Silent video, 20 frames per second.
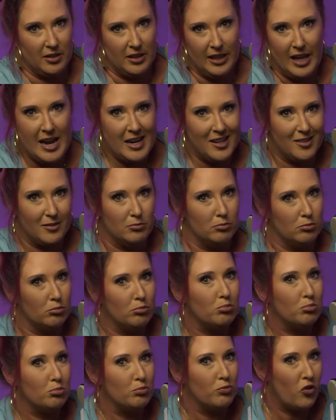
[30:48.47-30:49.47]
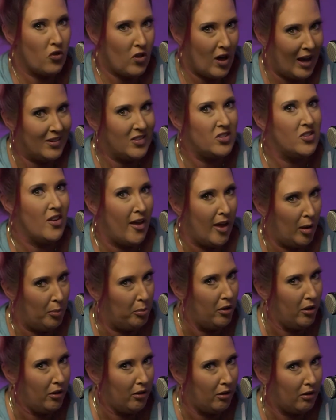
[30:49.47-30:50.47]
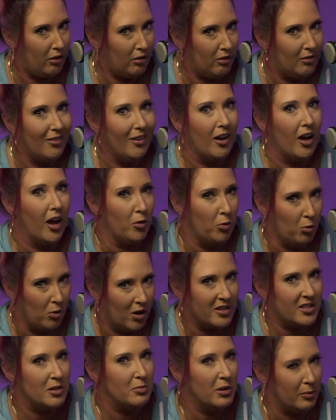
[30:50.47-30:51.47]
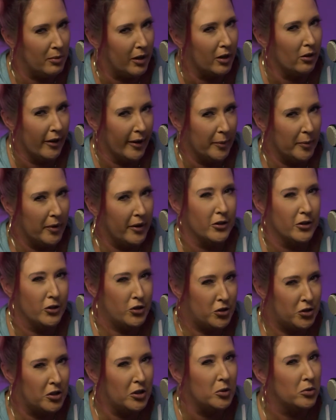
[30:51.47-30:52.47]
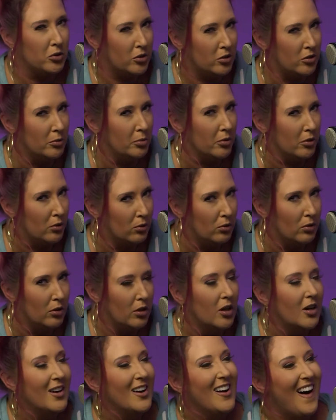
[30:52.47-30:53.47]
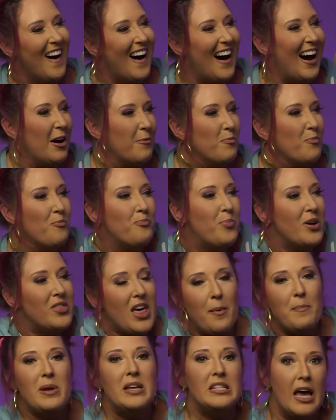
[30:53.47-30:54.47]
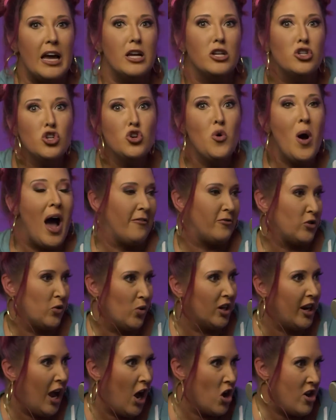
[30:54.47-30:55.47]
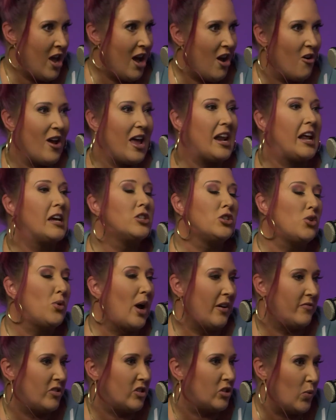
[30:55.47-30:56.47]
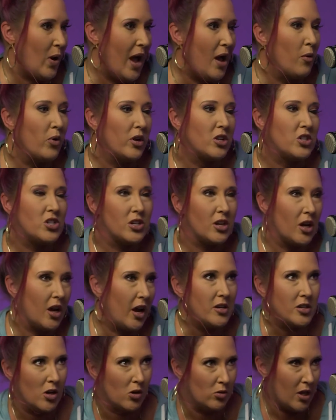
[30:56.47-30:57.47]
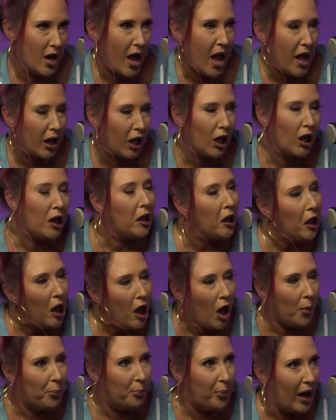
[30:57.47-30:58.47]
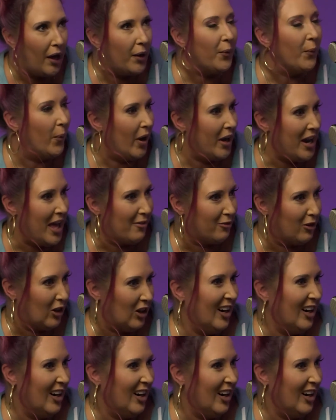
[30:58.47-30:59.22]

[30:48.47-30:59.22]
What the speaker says: Like, that's epic. I want to be my grandma. She was super cool. But that means I do have to work out now, and I do have to sweat, which I don't like. But whatever.